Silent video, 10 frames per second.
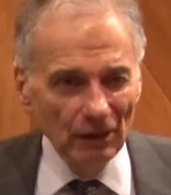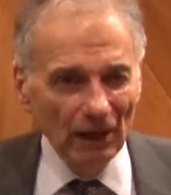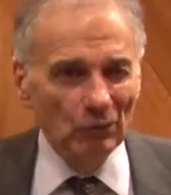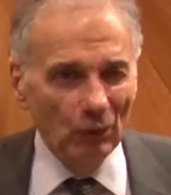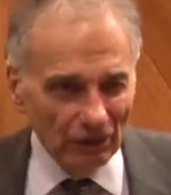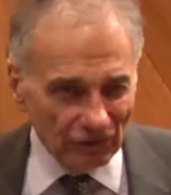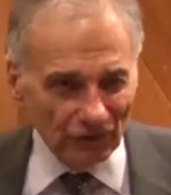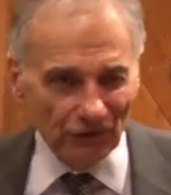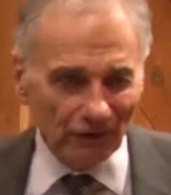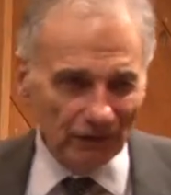And once
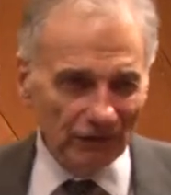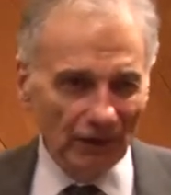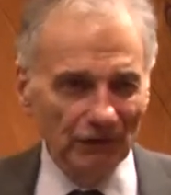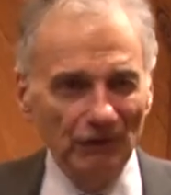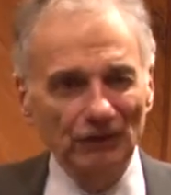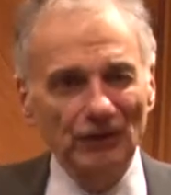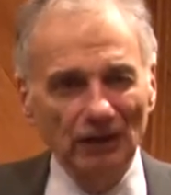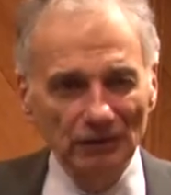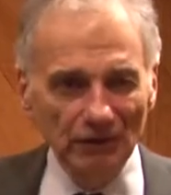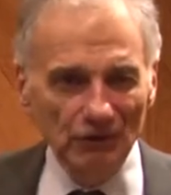there's a consensus
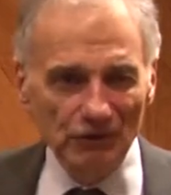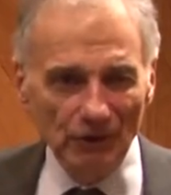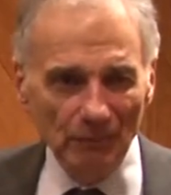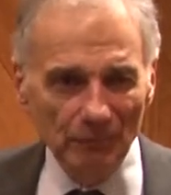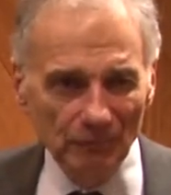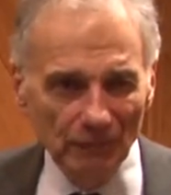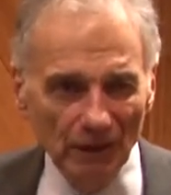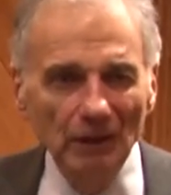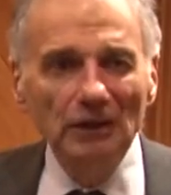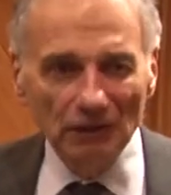on leadership,
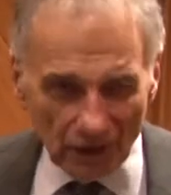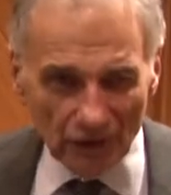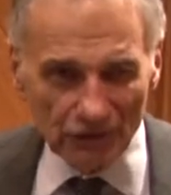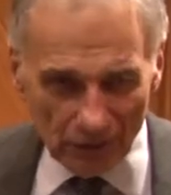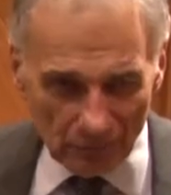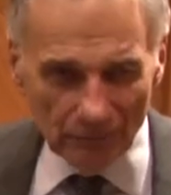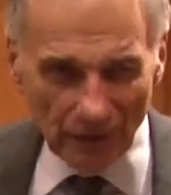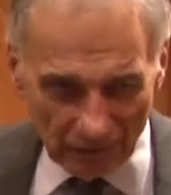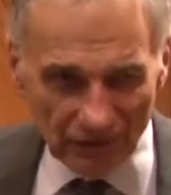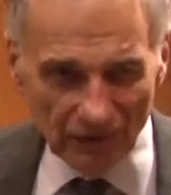leadership
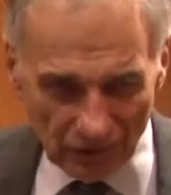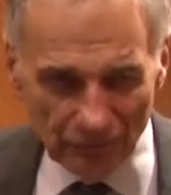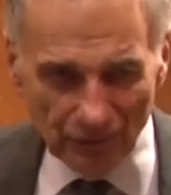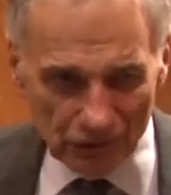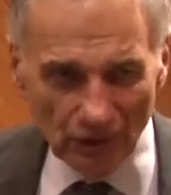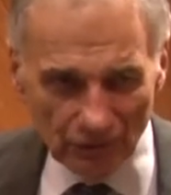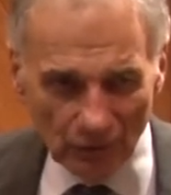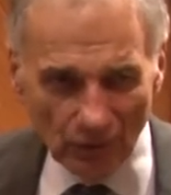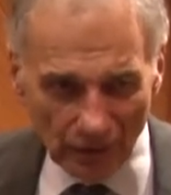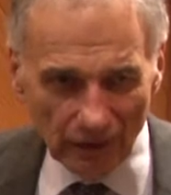has sufficient
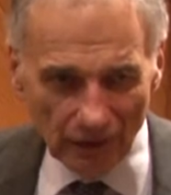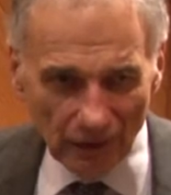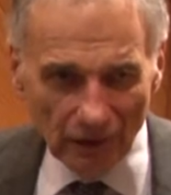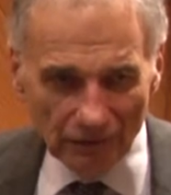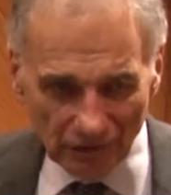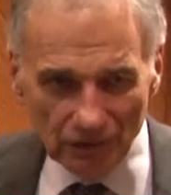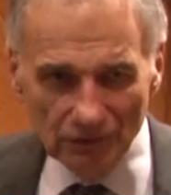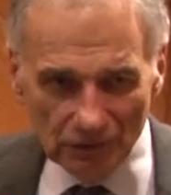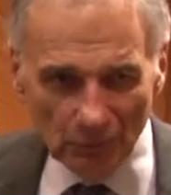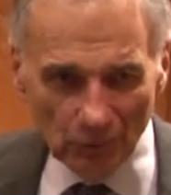authority to,
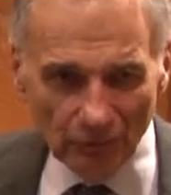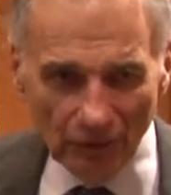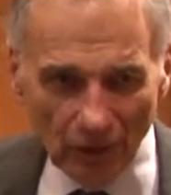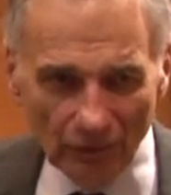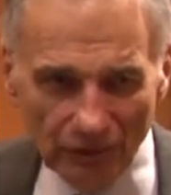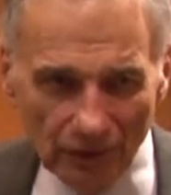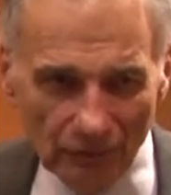to move the whole thing